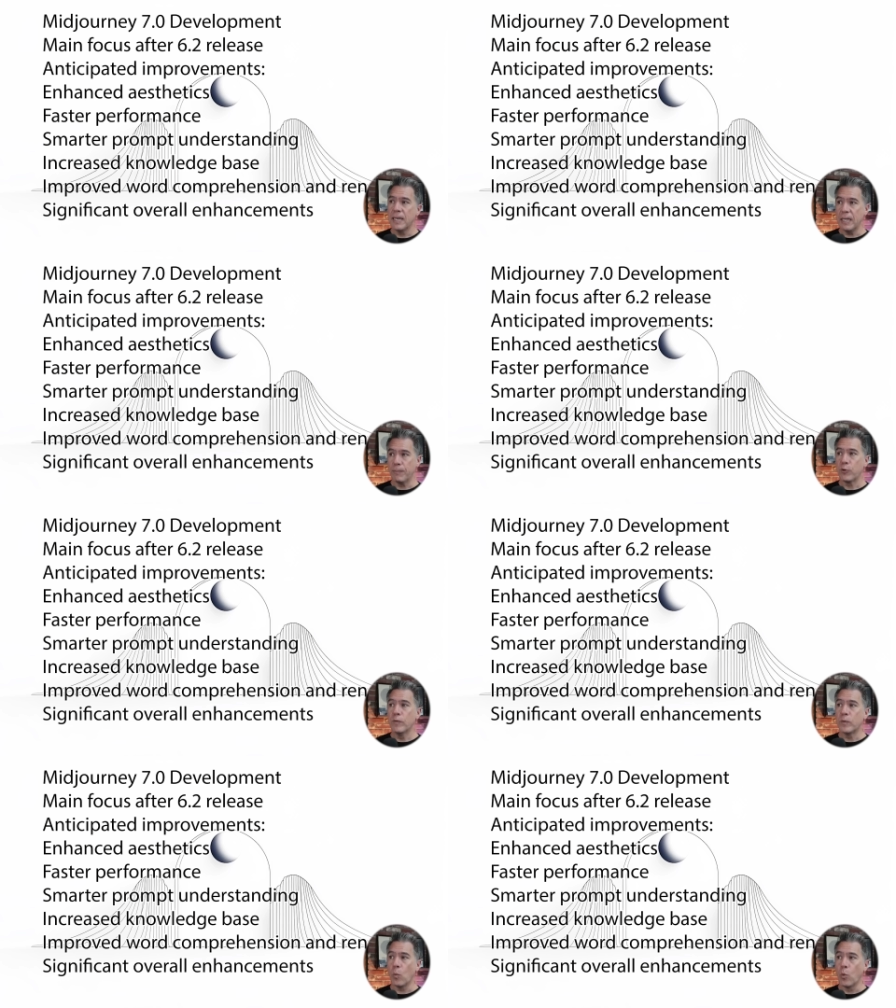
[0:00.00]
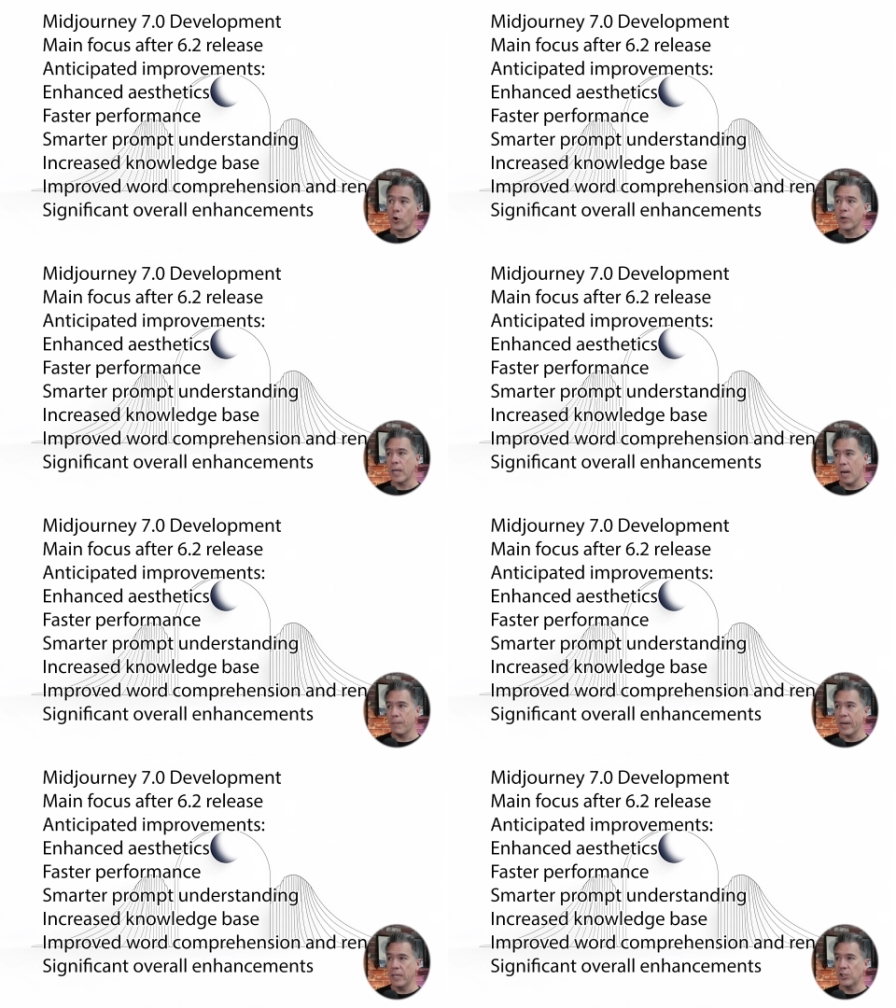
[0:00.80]
improved word
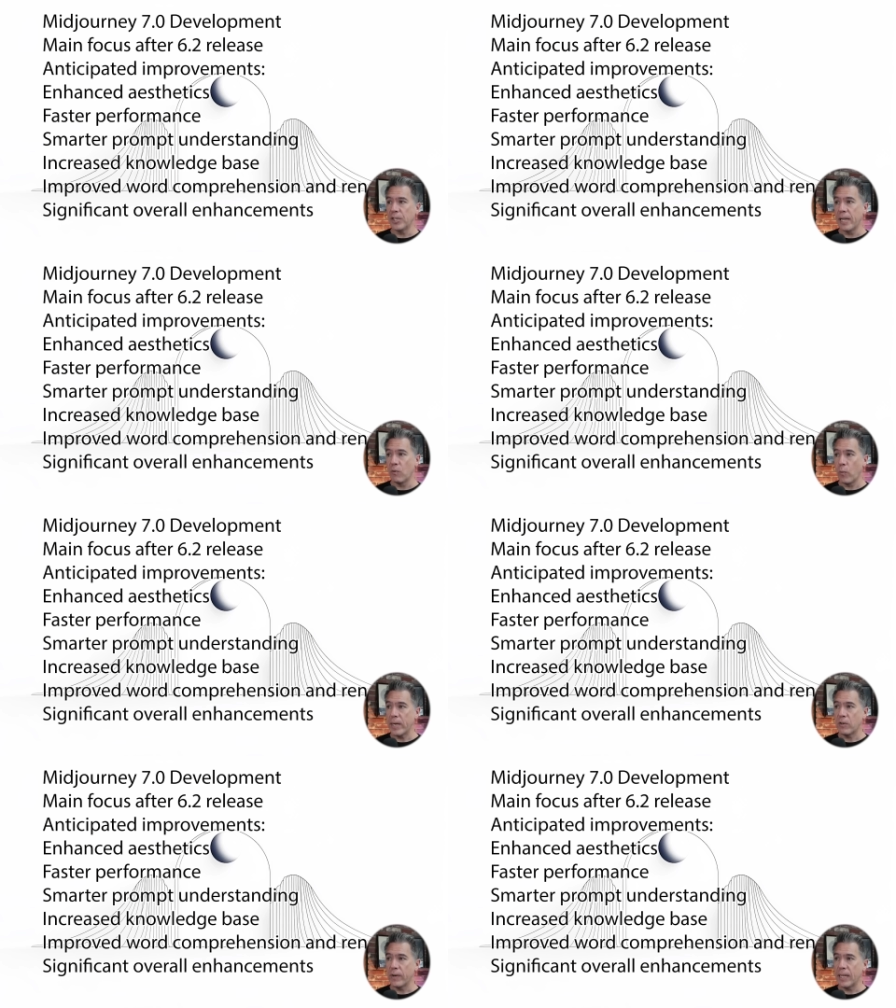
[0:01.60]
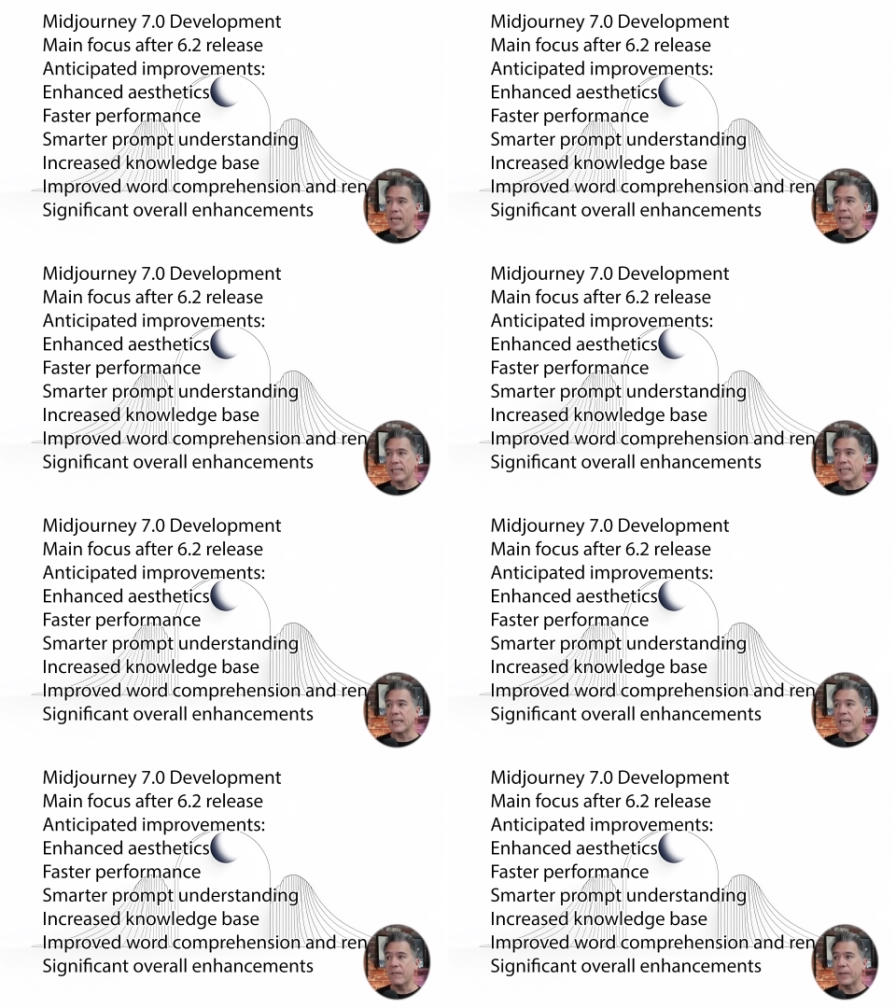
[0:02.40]
comprehension and rendering, and
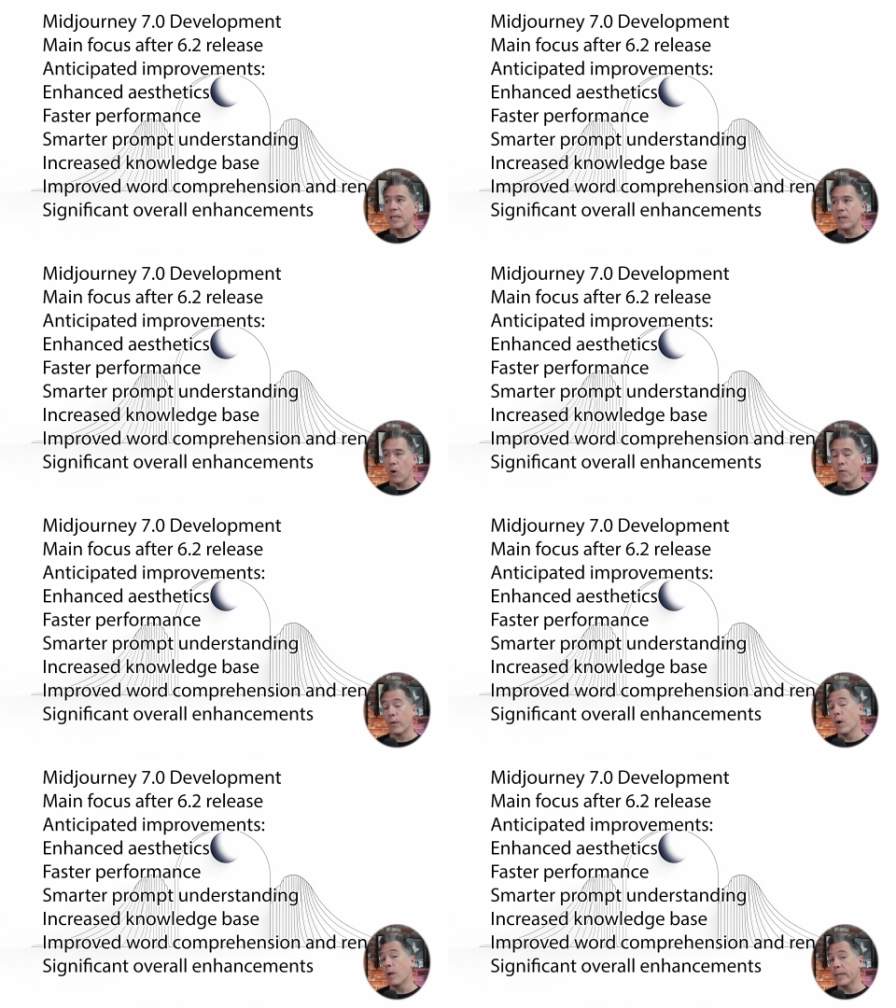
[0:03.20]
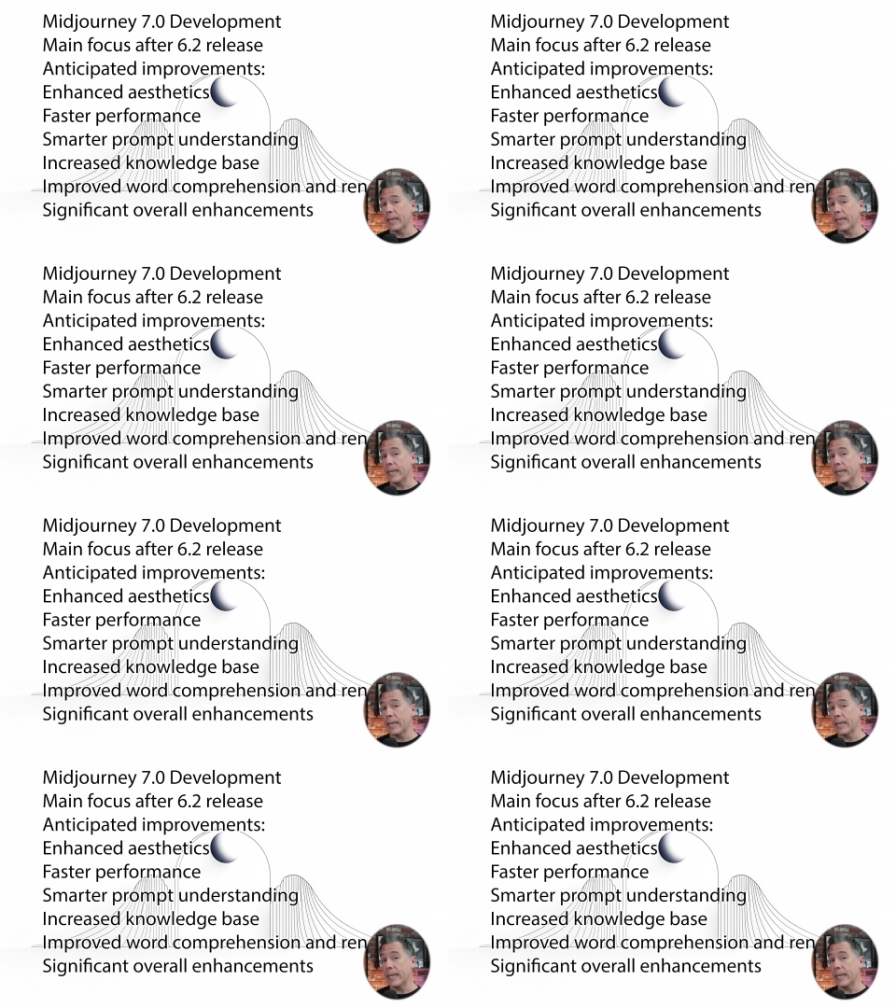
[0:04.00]
significant overall